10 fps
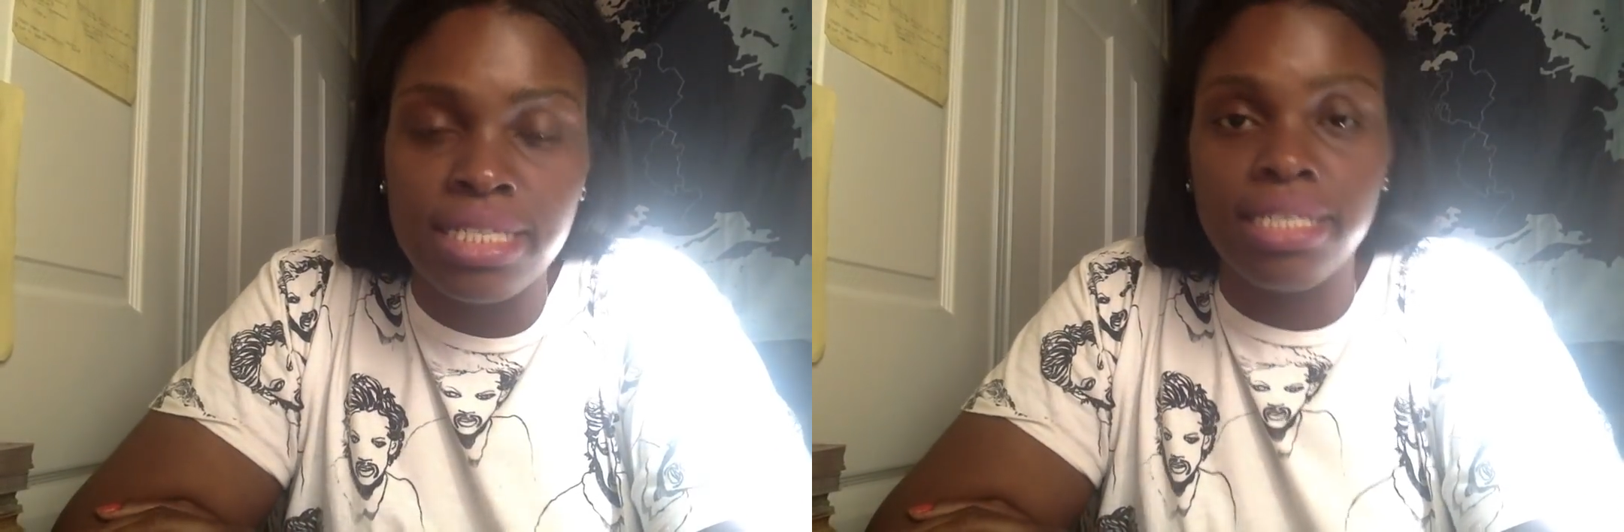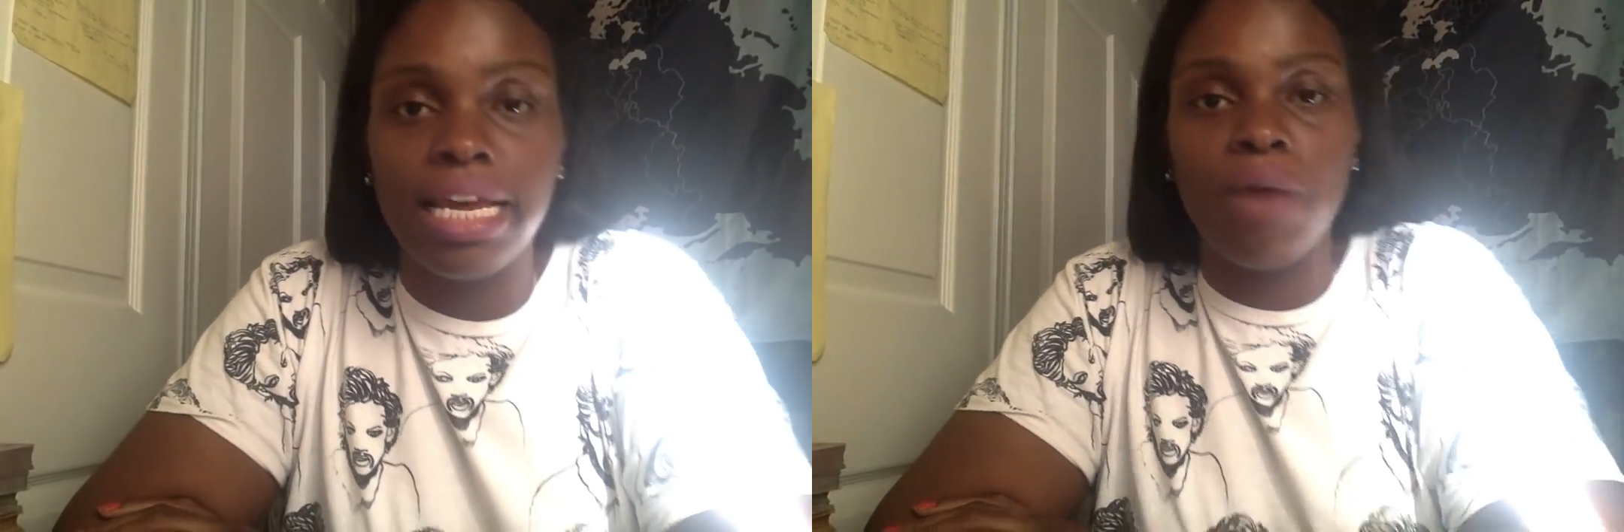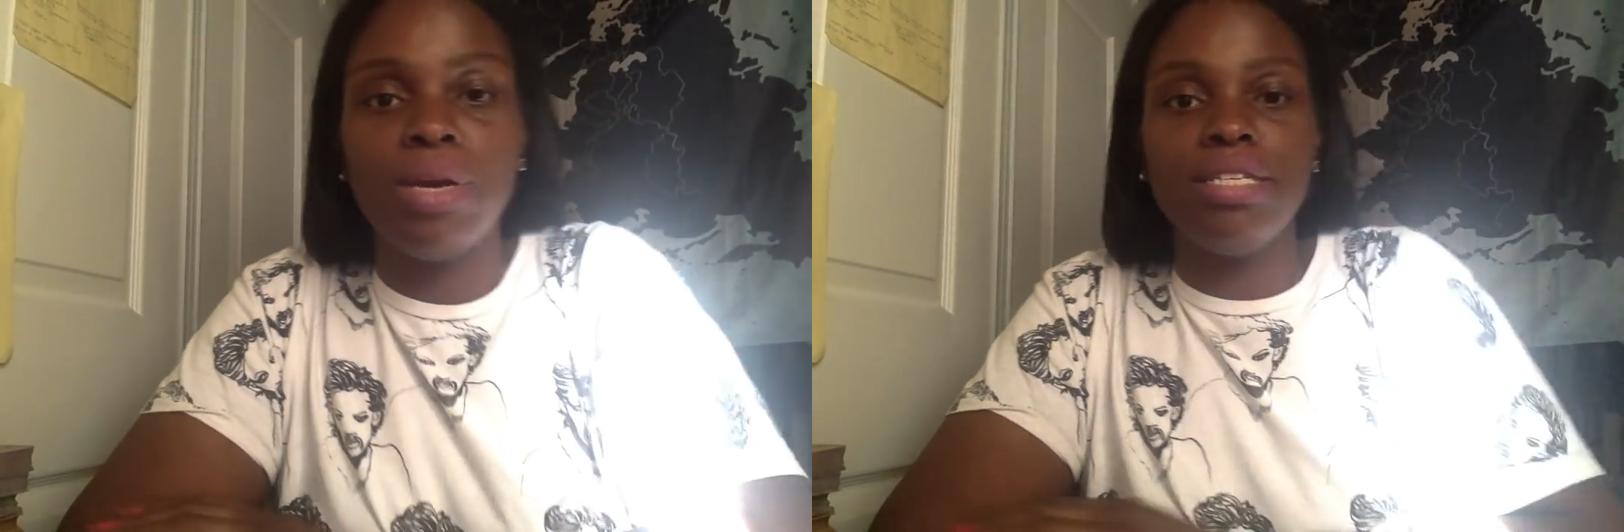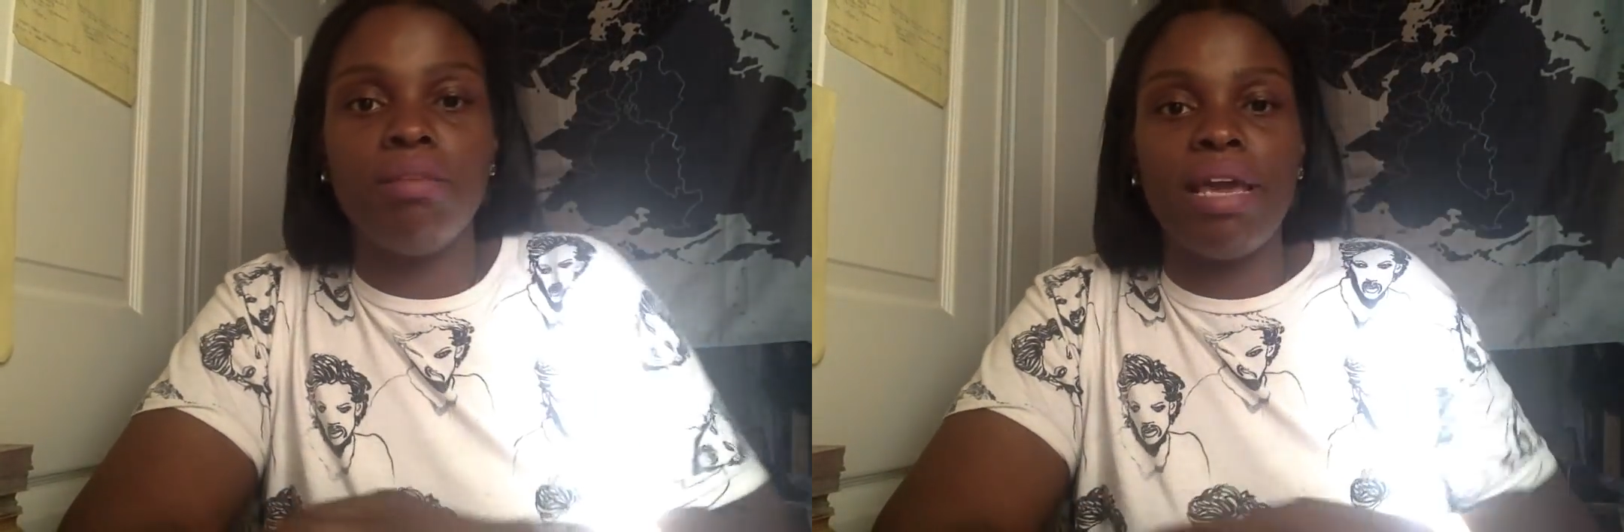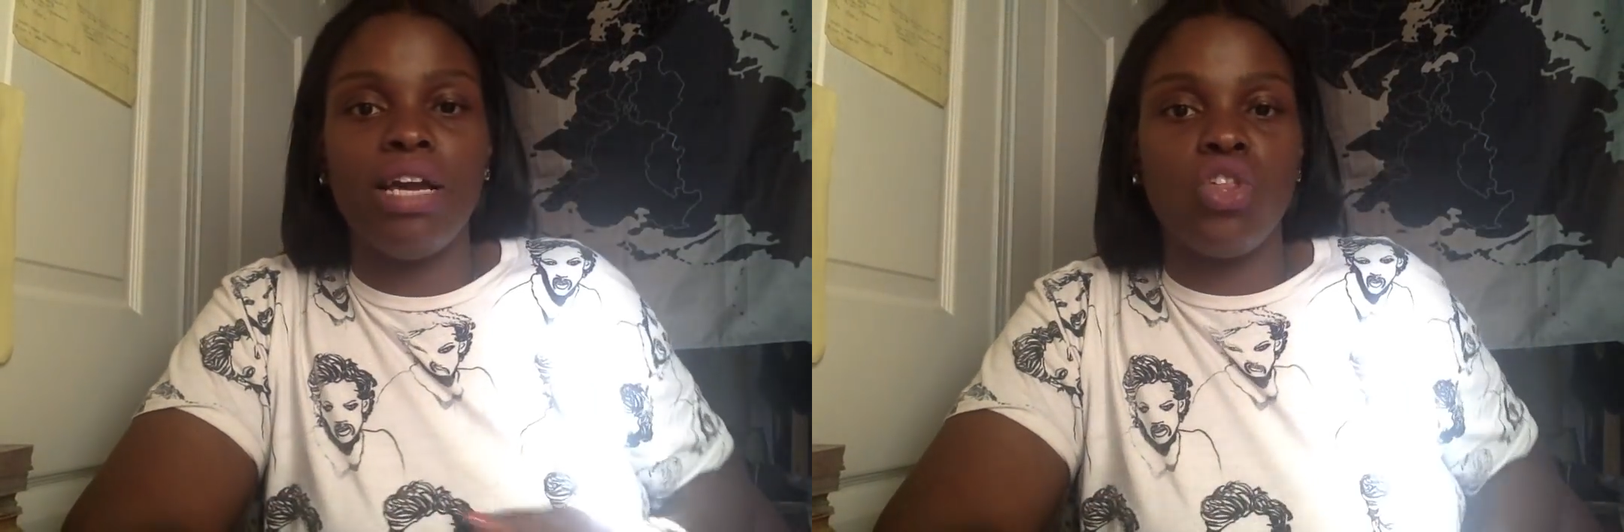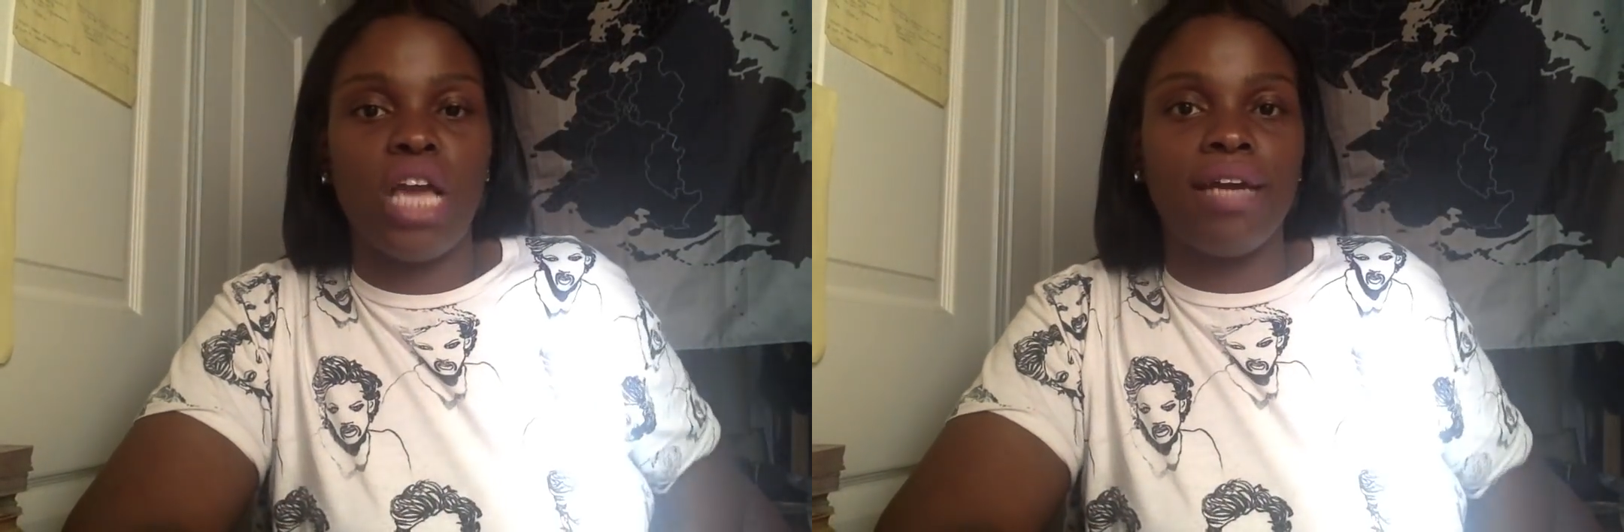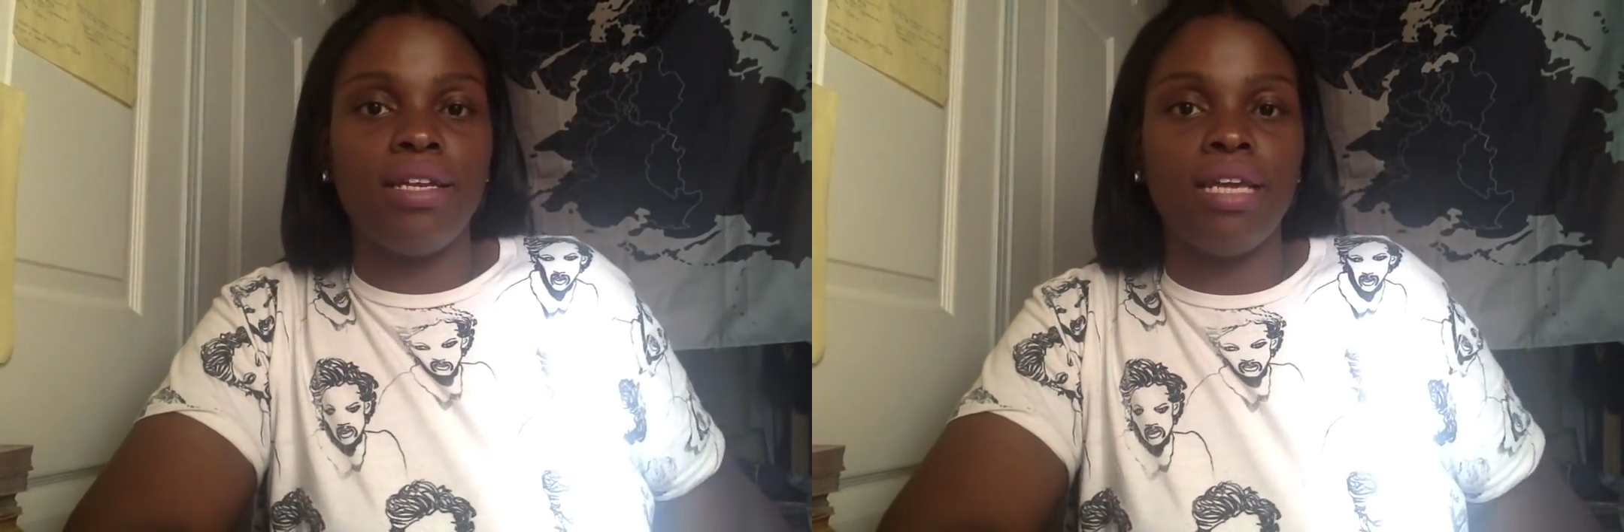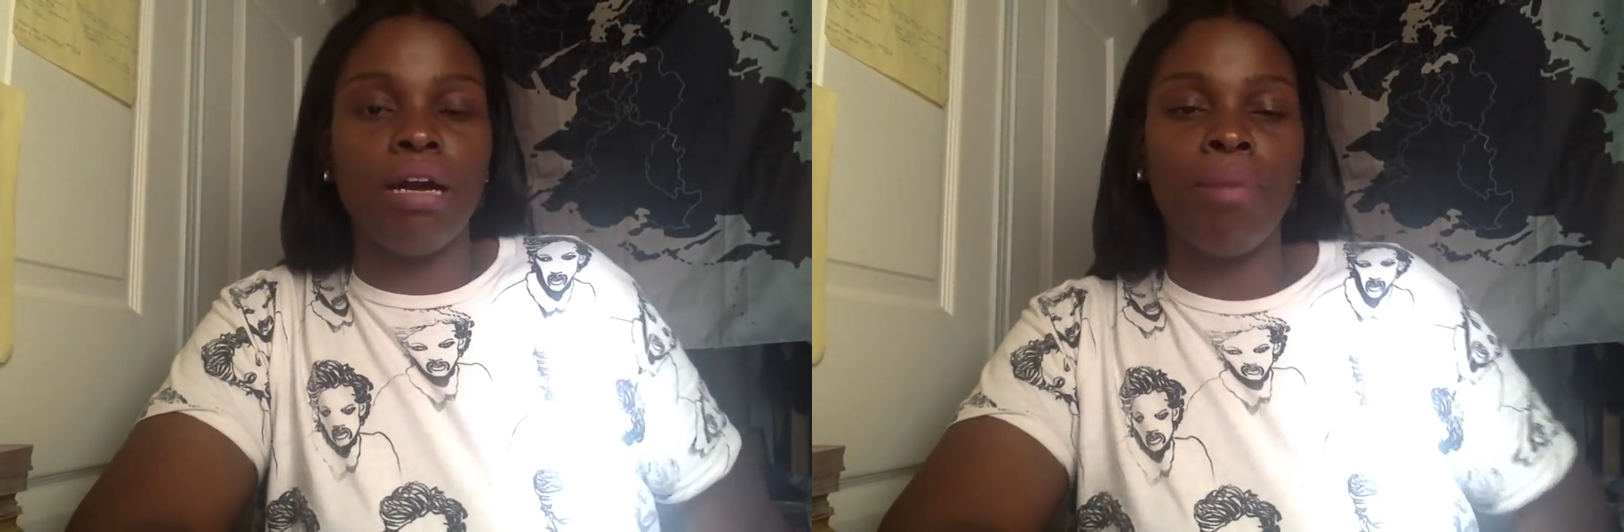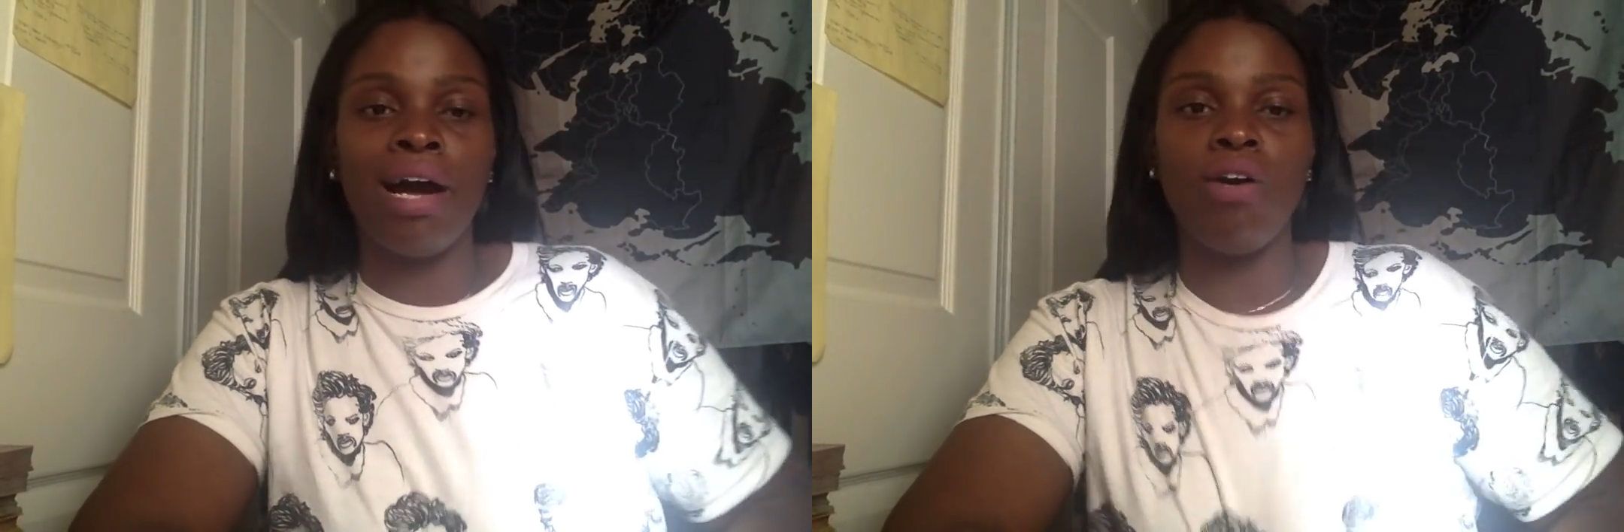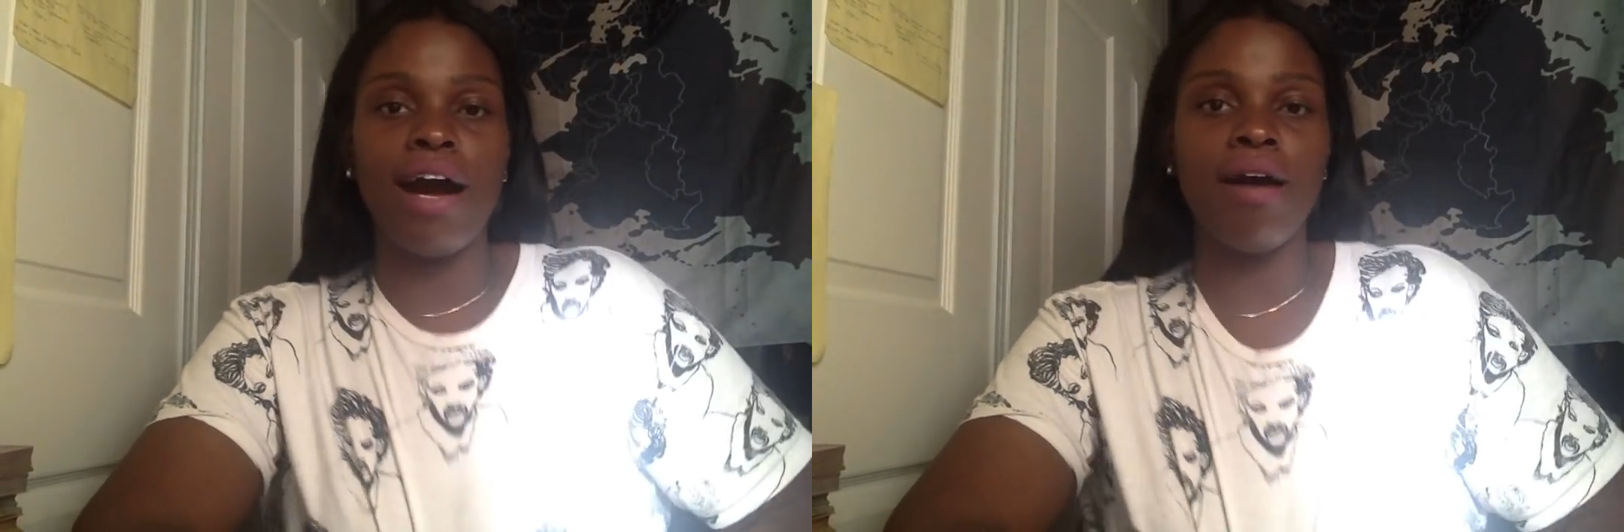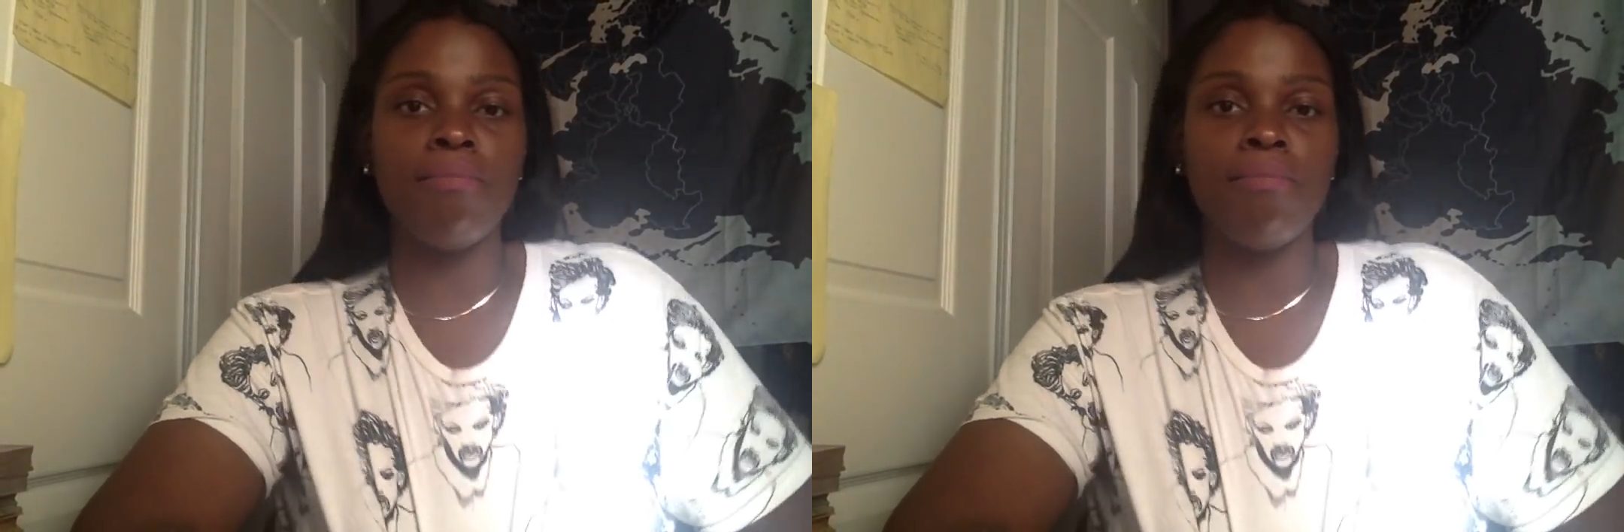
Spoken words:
and today I wanted to make a channeling about